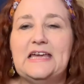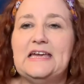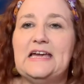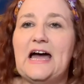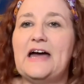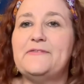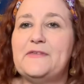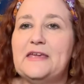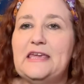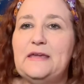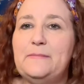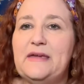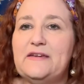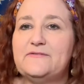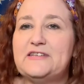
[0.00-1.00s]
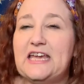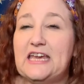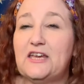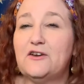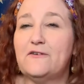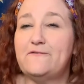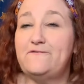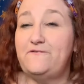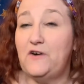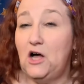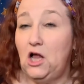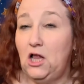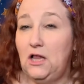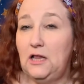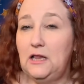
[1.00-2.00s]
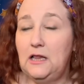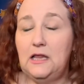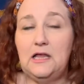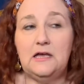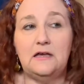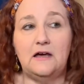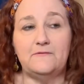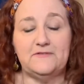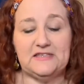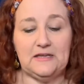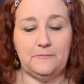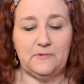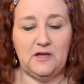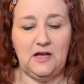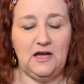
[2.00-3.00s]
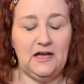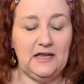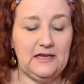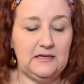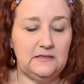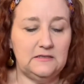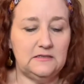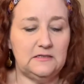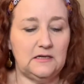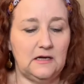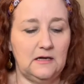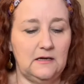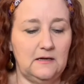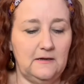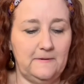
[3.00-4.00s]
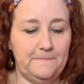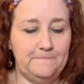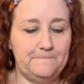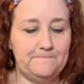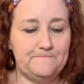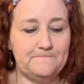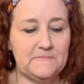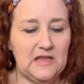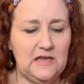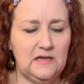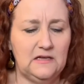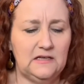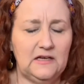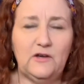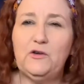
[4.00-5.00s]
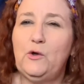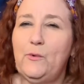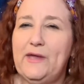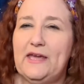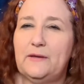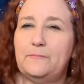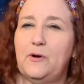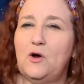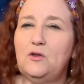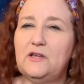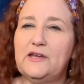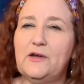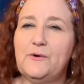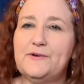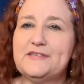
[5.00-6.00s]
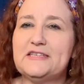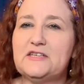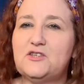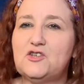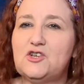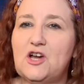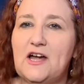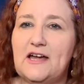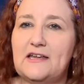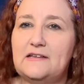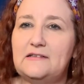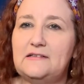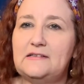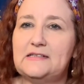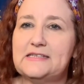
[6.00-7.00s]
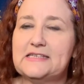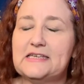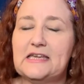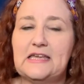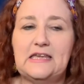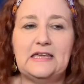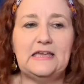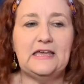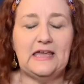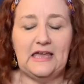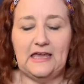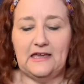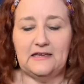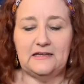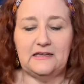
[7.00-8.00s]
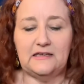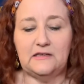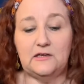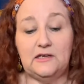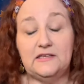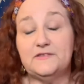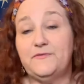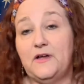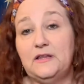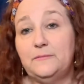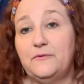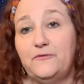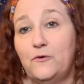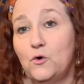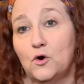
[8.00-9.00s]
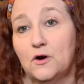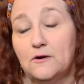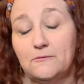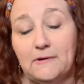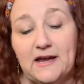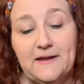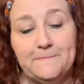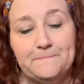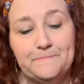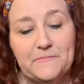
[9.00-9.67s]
I think he may have taken a fall of some kind. Now I know he had polio as a child, and he's fallen before, right?